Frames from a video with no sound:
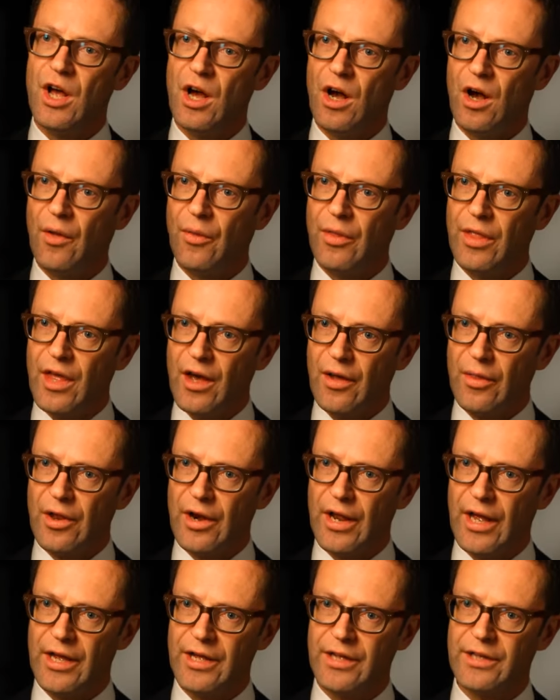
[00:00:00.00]
On the other
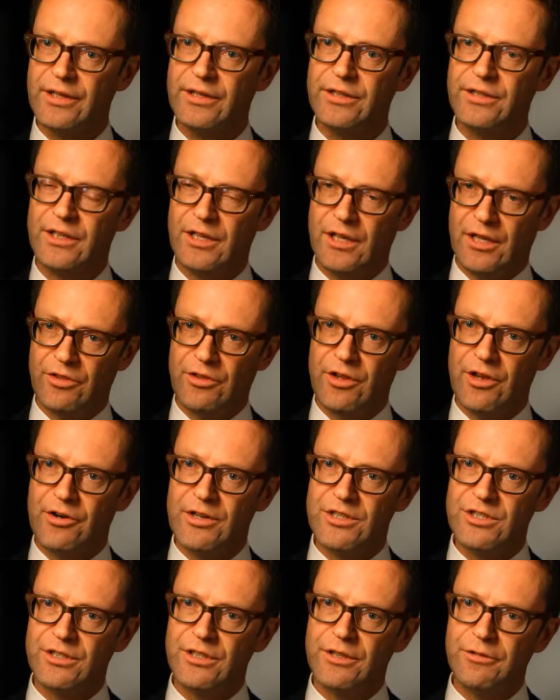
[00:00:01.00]
hand, there
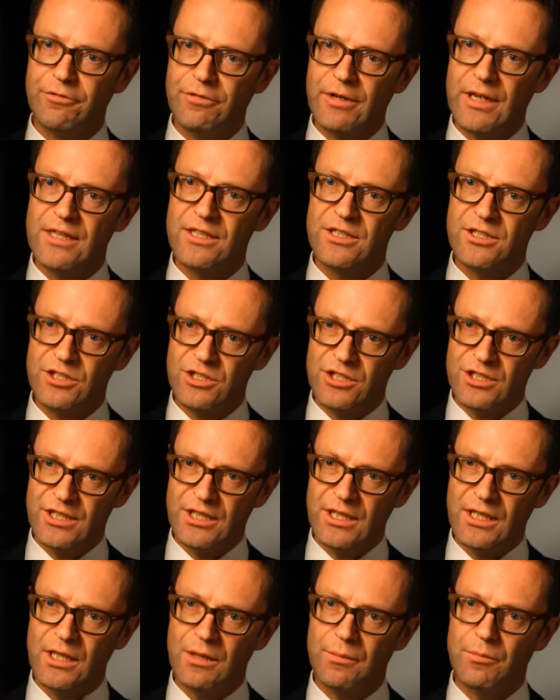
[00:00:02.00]
is a defense
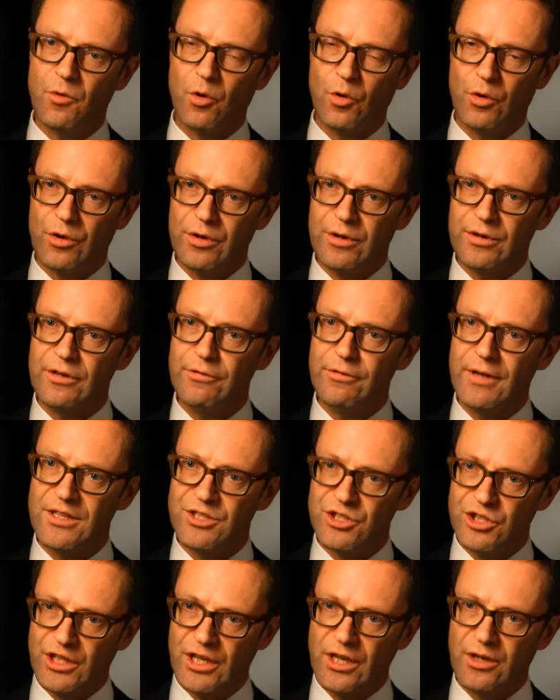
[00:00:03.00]
team or a
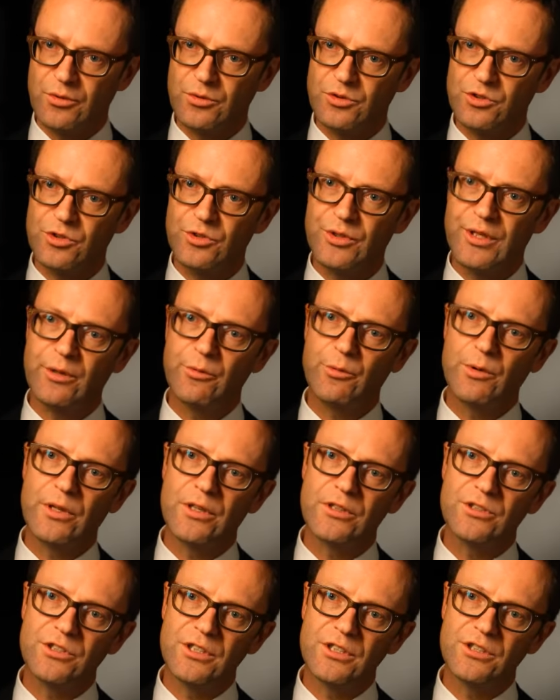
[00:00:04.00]
defense counsel that will
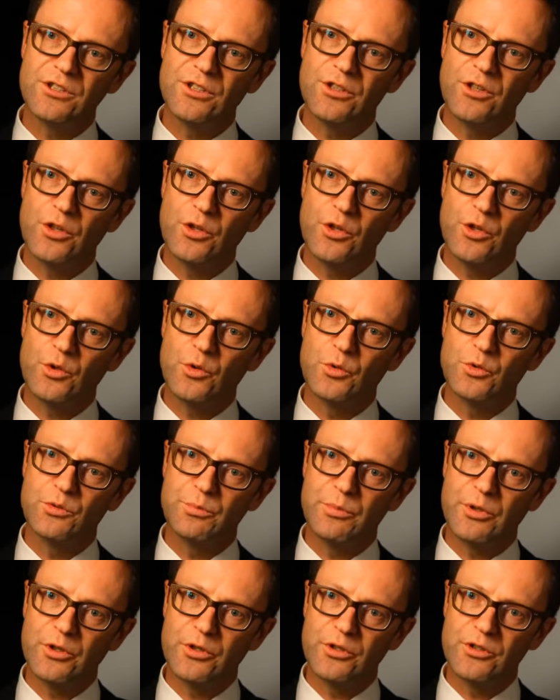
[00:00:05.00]
assist an accused
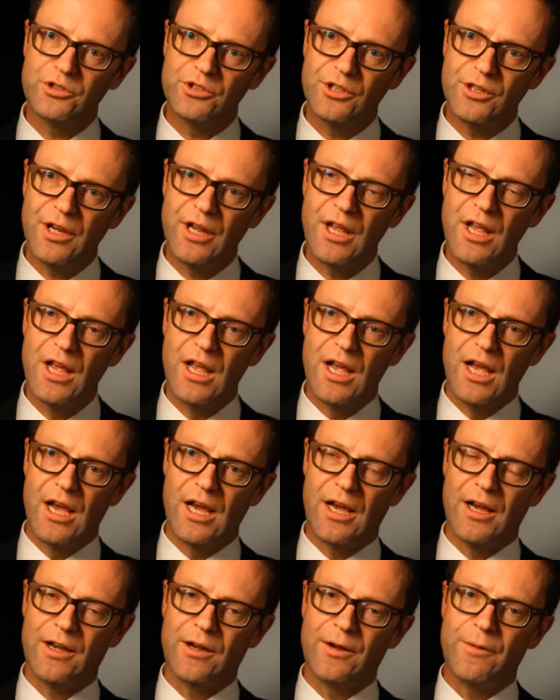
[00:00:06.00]
person.
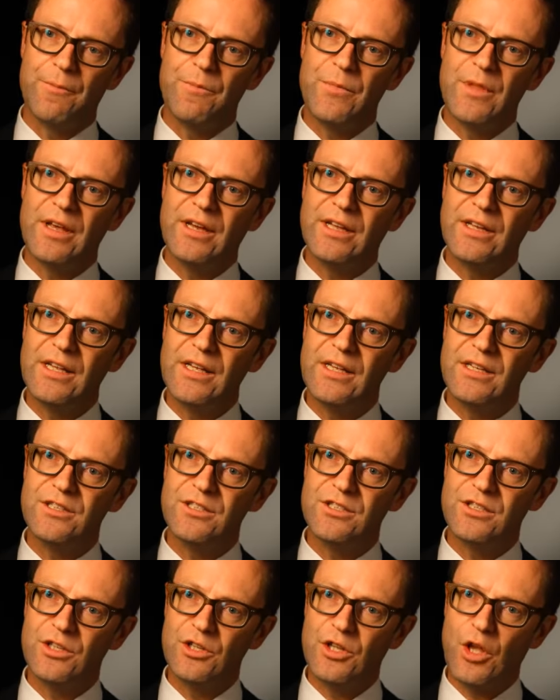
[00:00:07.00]
It
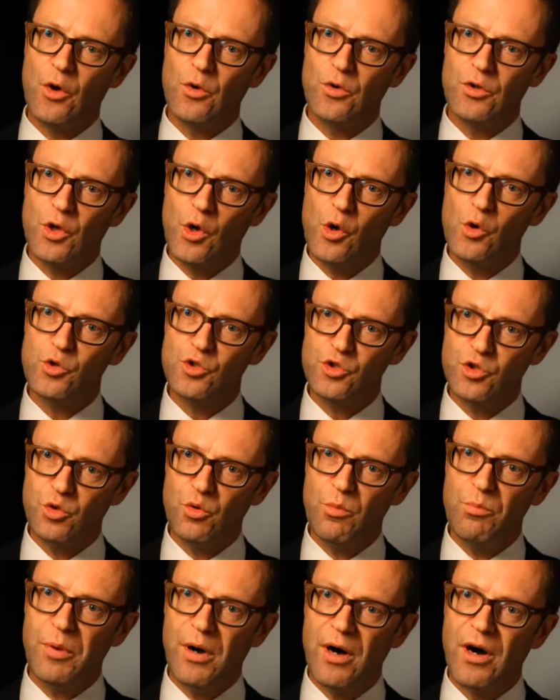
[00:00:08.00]
is those
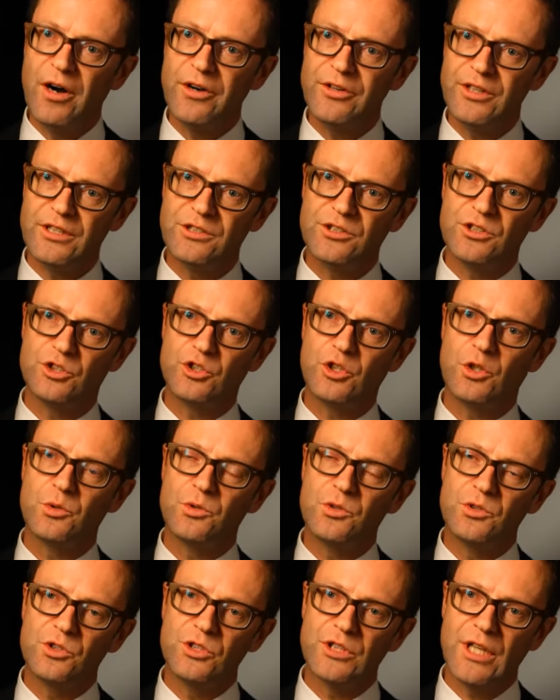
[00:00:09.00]
two parties, so
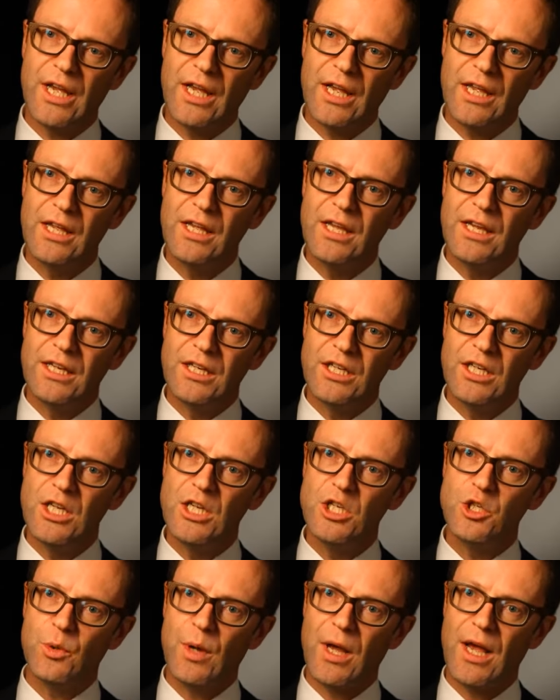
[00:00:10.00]
to say,
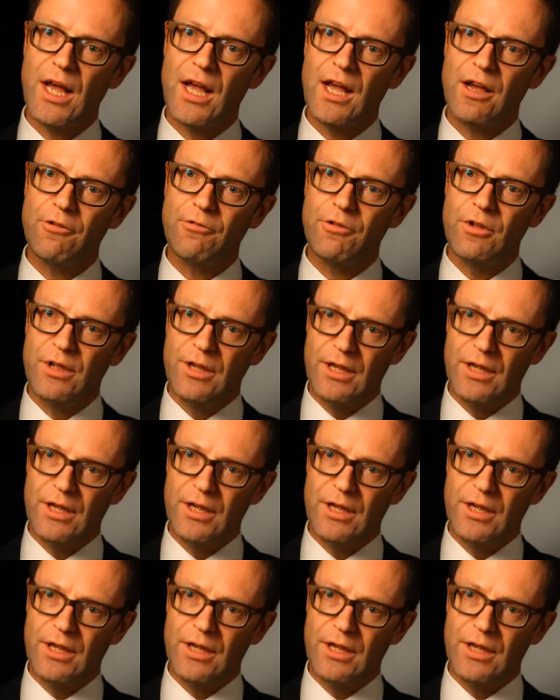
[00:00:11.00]
need to have